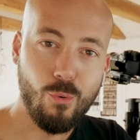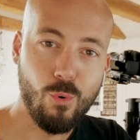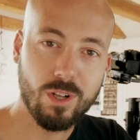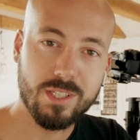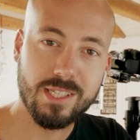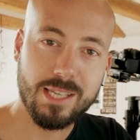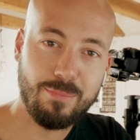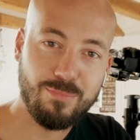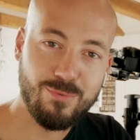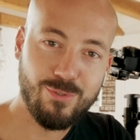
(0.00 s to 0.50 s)

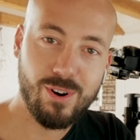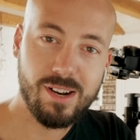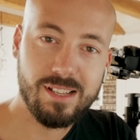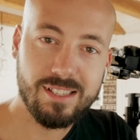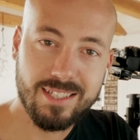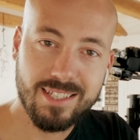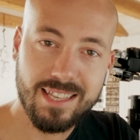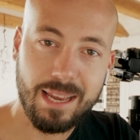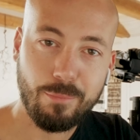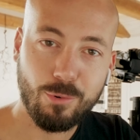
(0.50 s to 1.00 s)
What's up,
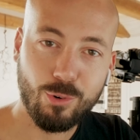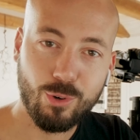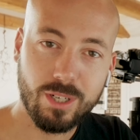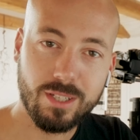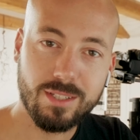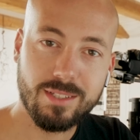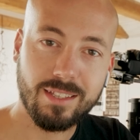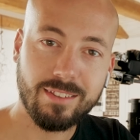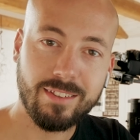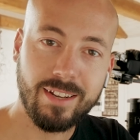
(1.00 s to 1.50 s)
friends? I'm
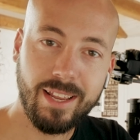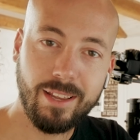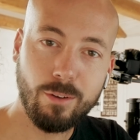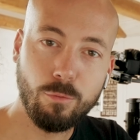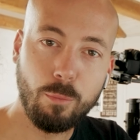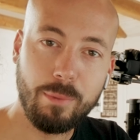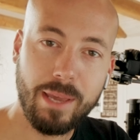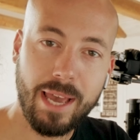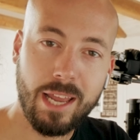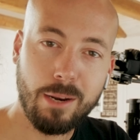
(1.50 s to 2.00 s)
Chris, and today
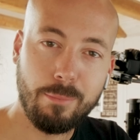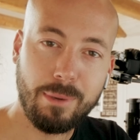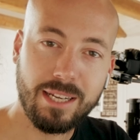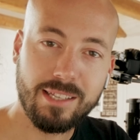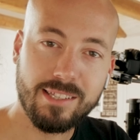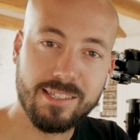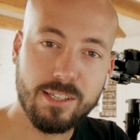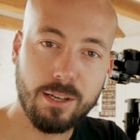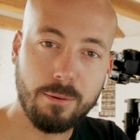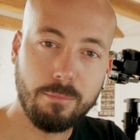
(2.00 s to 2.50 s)
we'll be
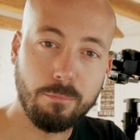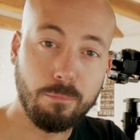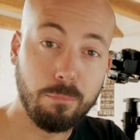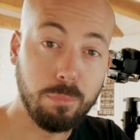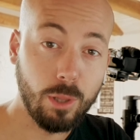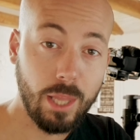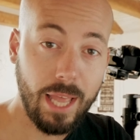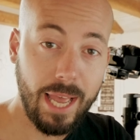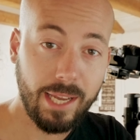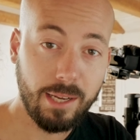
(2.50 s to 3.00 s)
animating some
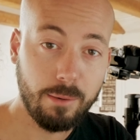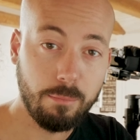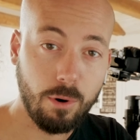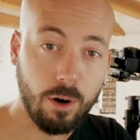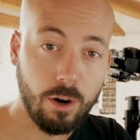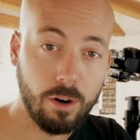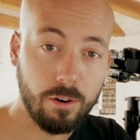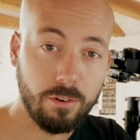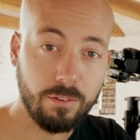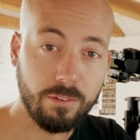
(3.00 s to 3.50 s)
black
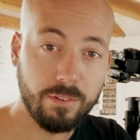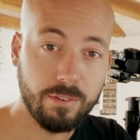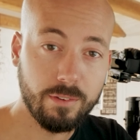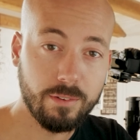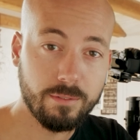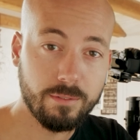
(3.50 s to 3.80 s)
bars.